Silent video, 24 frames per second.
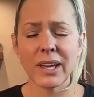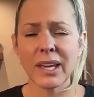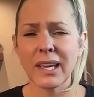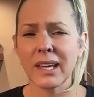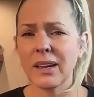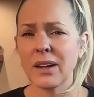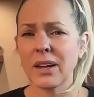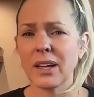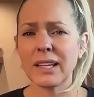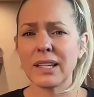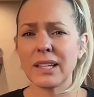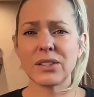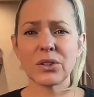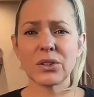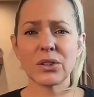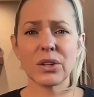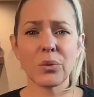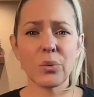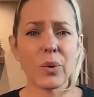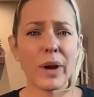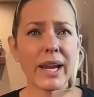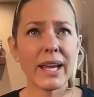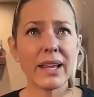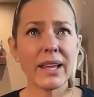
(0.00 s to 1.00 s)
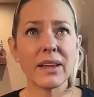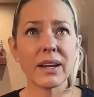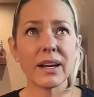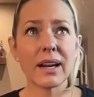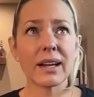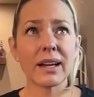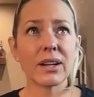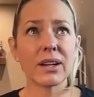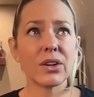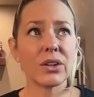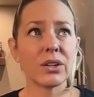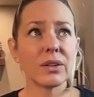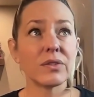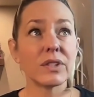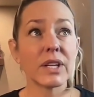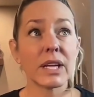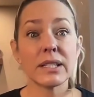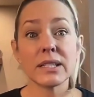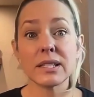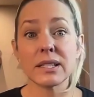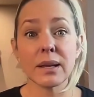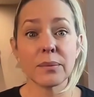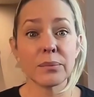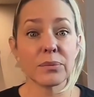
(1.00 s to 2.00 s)
Is there a way that I could have done
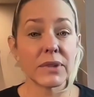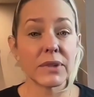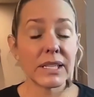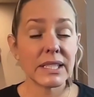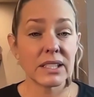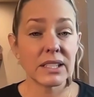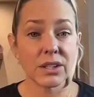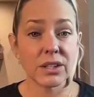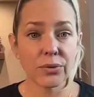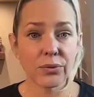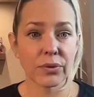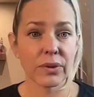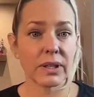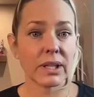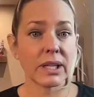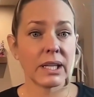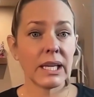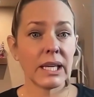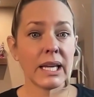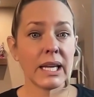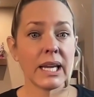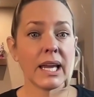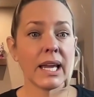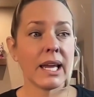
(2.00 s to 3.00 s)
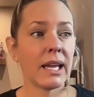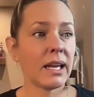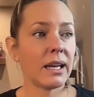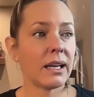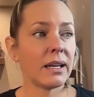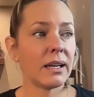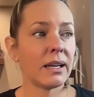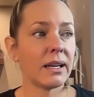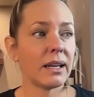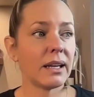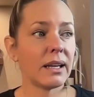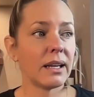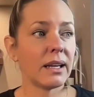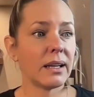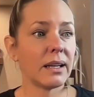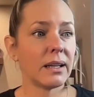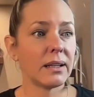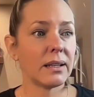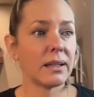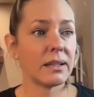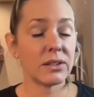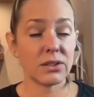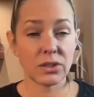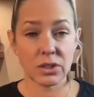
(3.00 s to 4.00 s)
something differently in
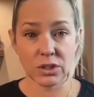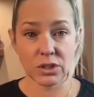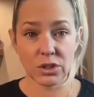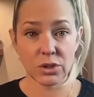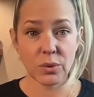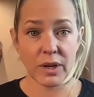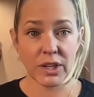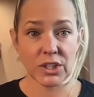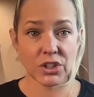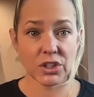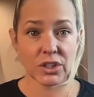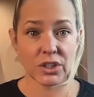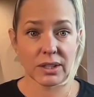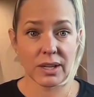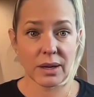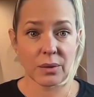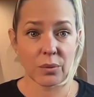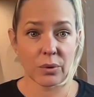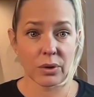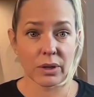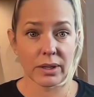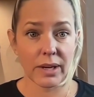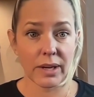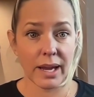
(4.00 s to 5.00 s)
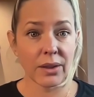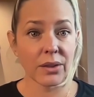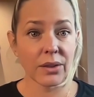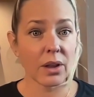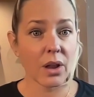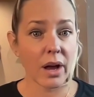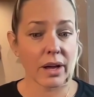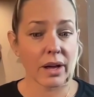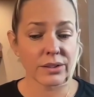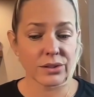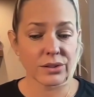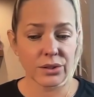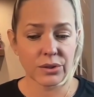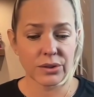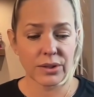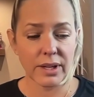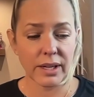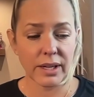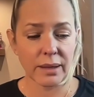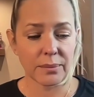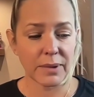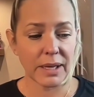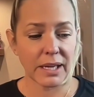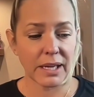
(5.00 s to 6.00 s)
the situation that we're in now, the lawsuit that
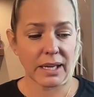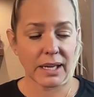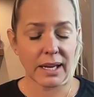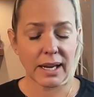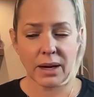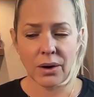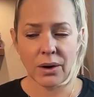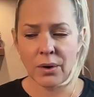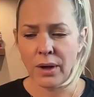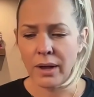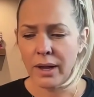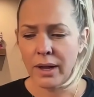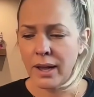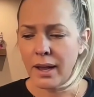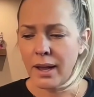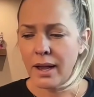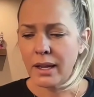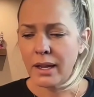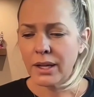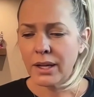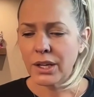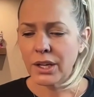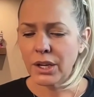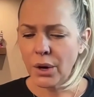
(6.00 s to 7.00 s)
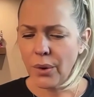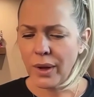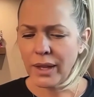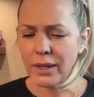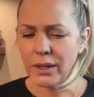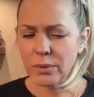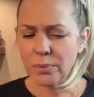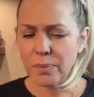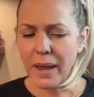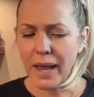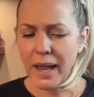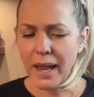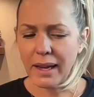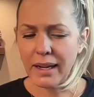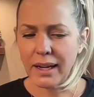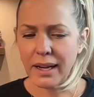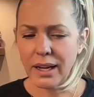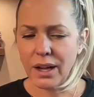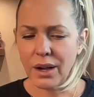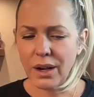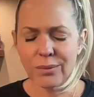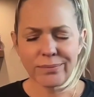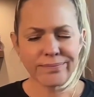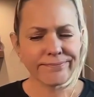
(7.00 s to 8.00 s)
I'm in now? I look back and I
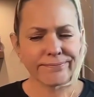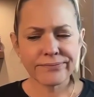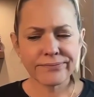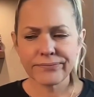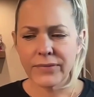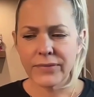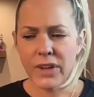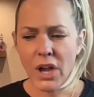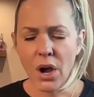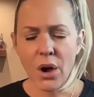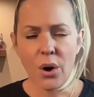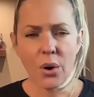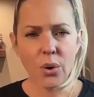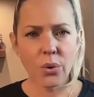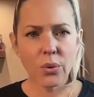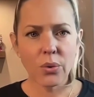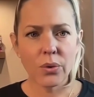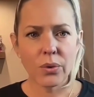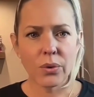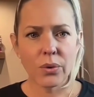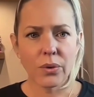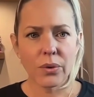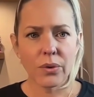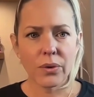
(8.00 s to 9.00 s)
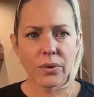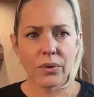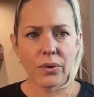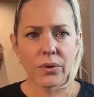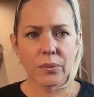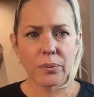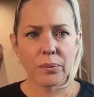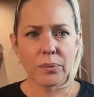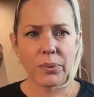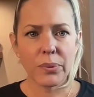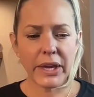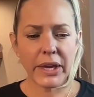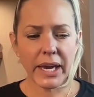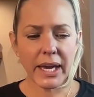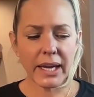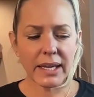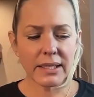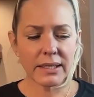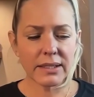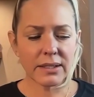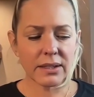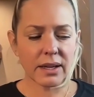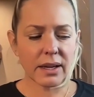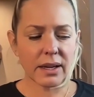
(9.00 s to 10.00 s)
go, no,
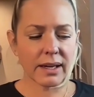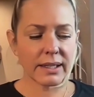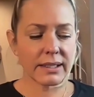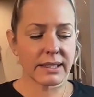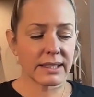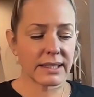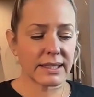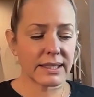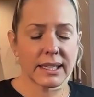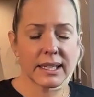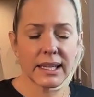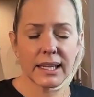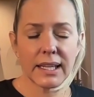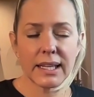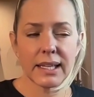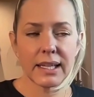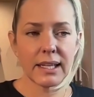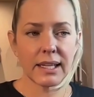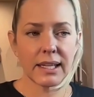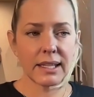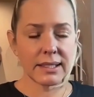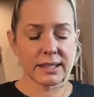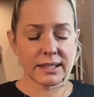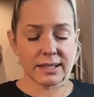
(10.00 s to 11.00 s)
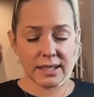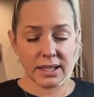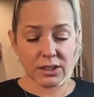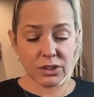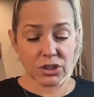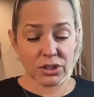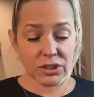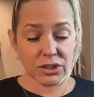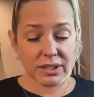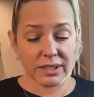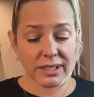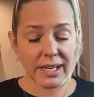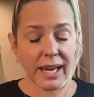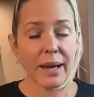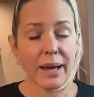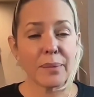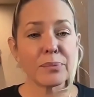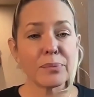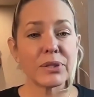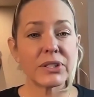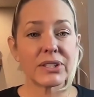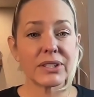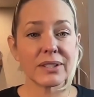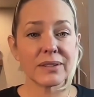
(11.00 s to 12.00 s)
because I did it in such
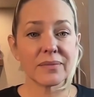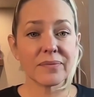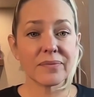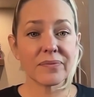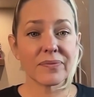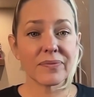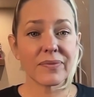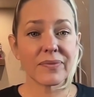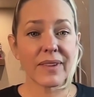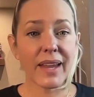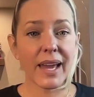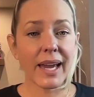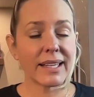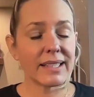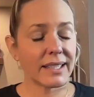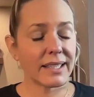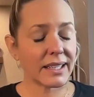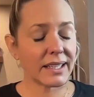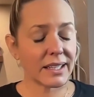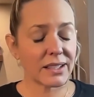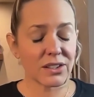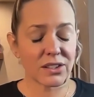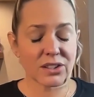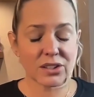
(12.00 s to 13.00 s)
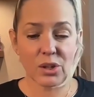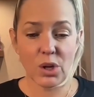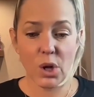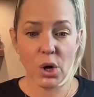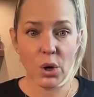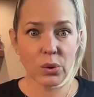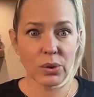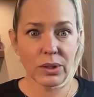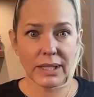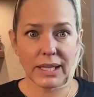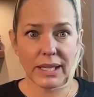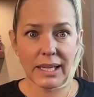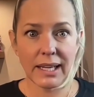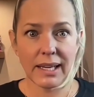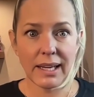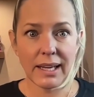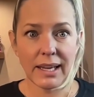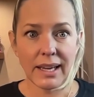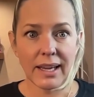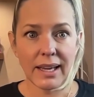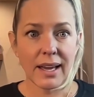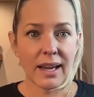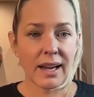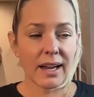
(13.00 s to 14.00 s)
steps. I did it slowly.
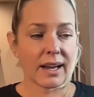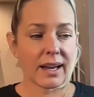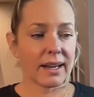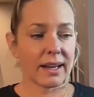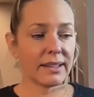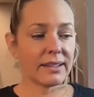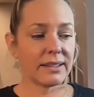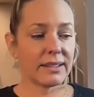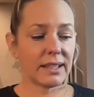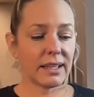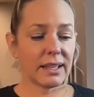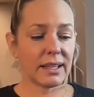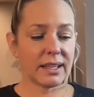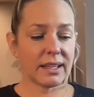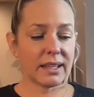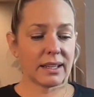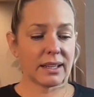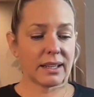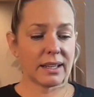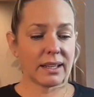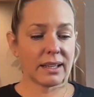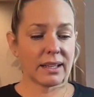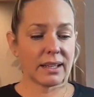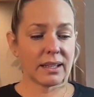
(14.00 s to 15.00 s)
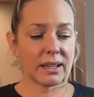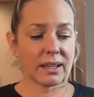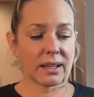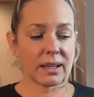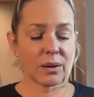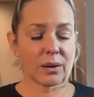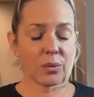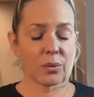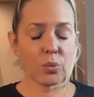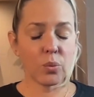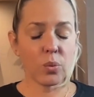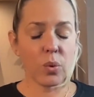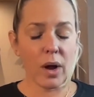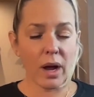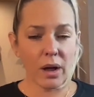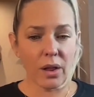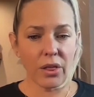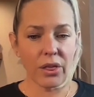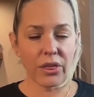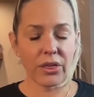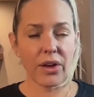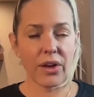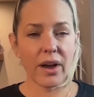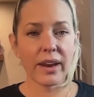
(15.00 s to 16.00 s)
I did it in a well
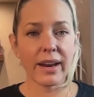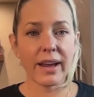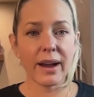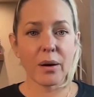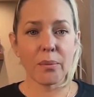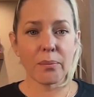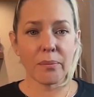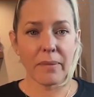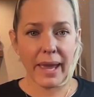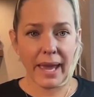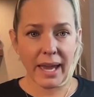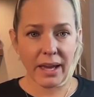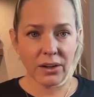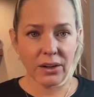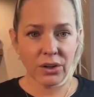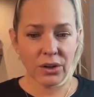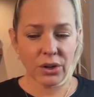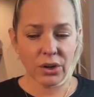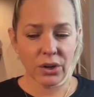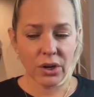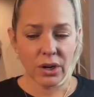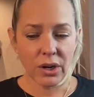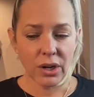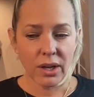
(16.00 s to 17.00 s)
thought out manner.